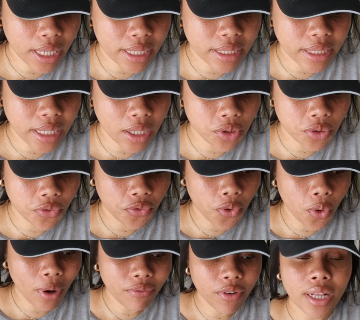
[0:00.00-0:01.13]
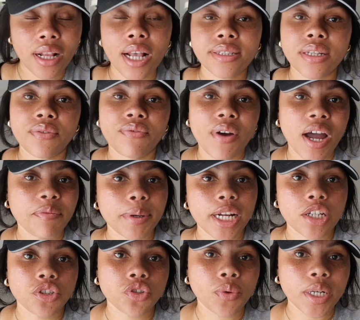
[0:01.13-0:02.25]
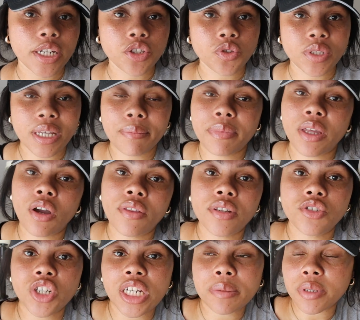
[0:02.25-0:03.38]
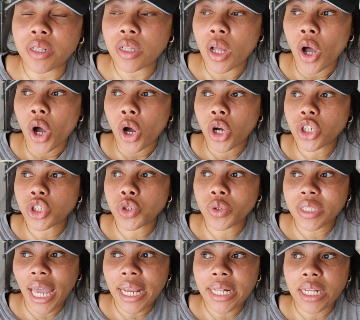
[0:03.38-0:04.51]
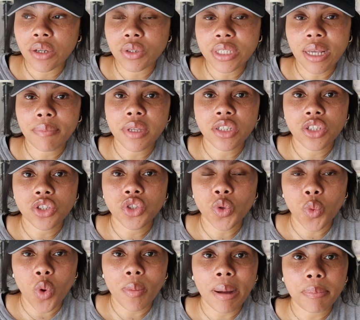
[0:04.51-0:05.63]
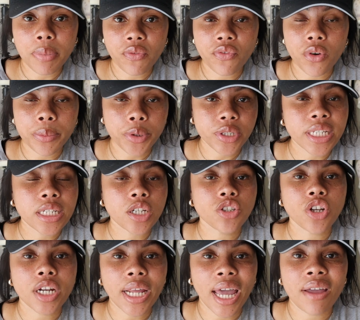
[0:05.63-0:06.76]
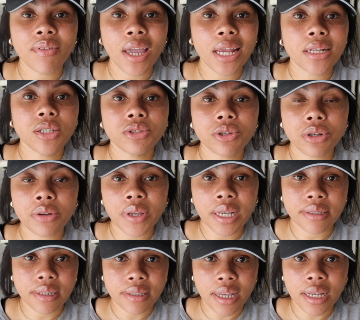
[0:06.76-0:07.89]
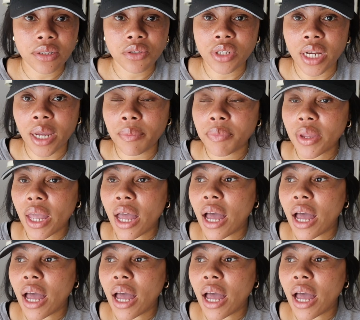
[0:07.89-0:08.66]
It's 3:50. I've got class at 5, but I do want to do something on the treadmill or do cycling or something just to warm up before, because I did not have any sort of exercise today.